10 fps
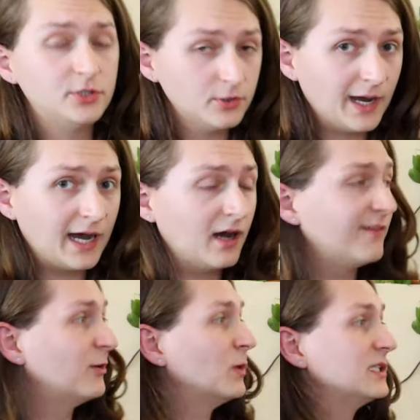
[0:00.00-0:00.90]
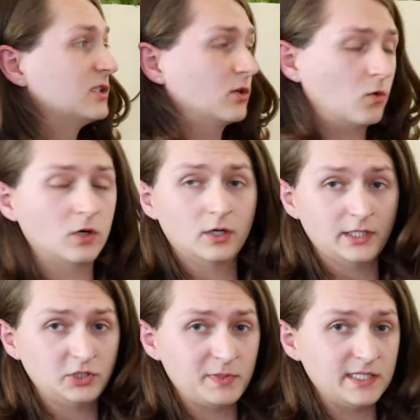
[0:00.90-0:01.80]
do have, once the
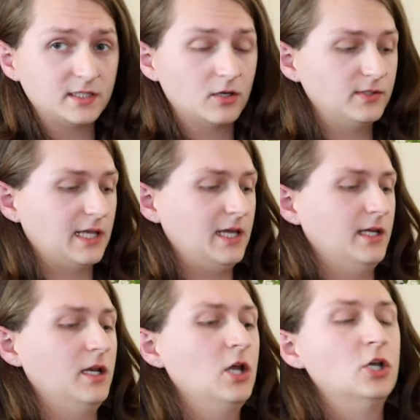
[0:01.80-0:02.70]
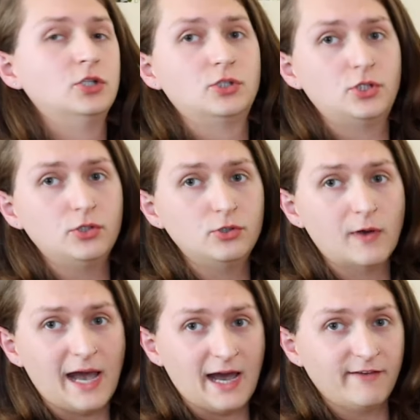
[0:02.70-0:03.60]
1/4-inch piece goes in, 2
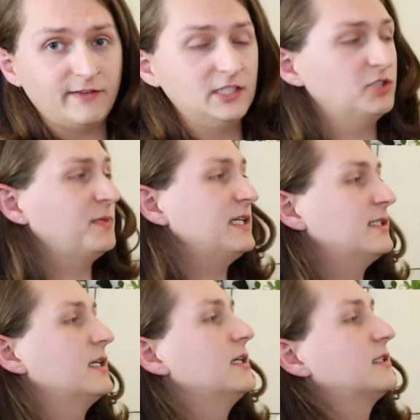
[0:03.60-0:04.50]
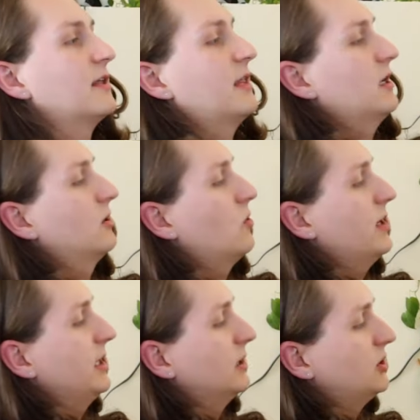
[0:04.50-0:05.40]
1/2-inch pieces that are
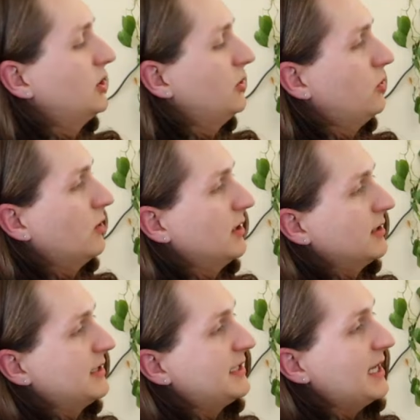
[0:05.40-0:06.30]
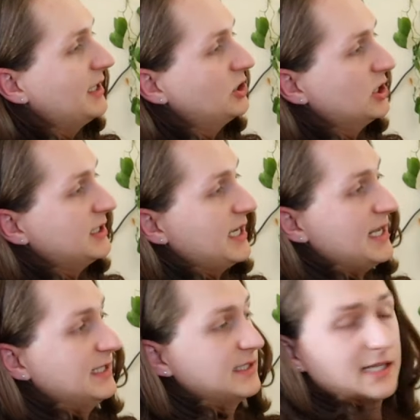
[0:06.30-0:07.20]
going to sit just
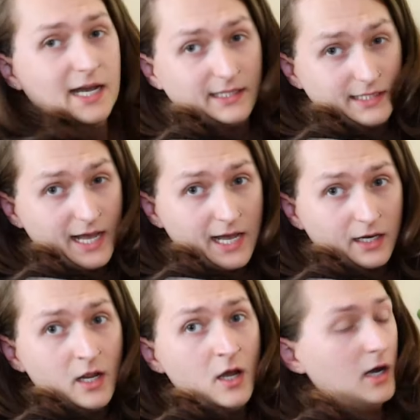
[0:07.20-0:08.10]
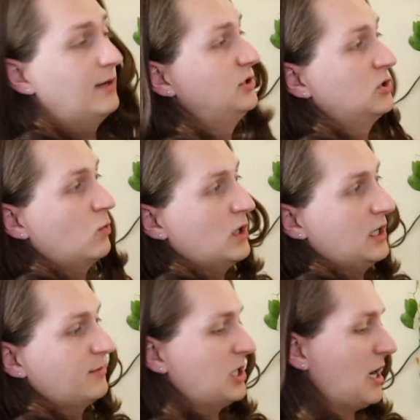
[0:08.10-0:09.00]
inside that, just 1
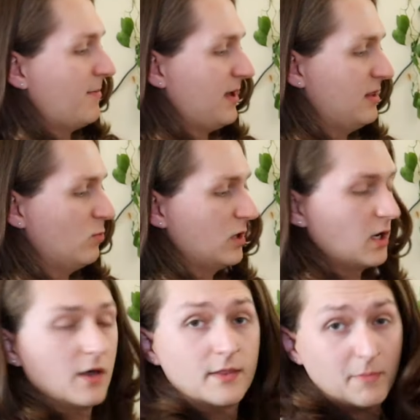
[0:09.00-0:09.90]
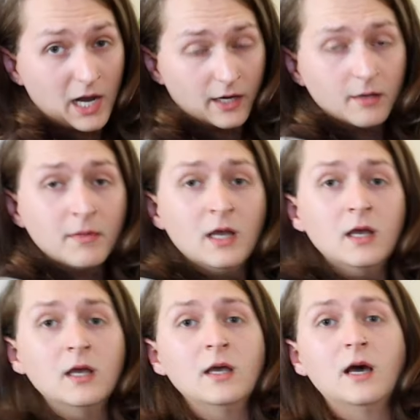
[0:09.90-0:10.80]
up top and then 1 on the bottom
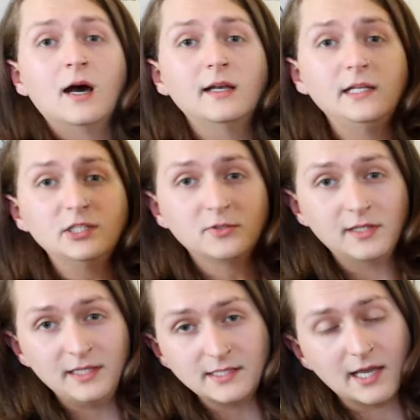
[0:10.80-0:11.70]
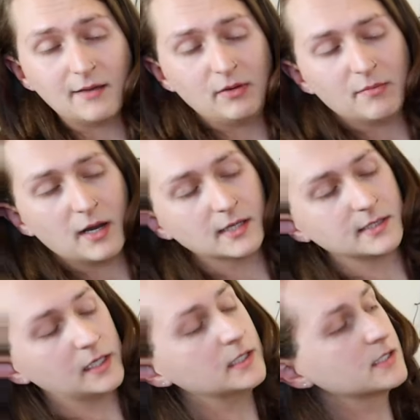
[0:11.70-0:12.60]
on each one of these cabinet
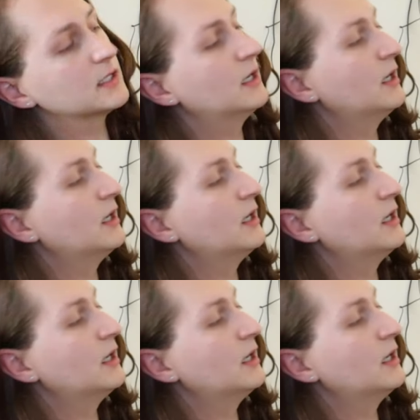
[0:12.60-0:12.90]
boxes,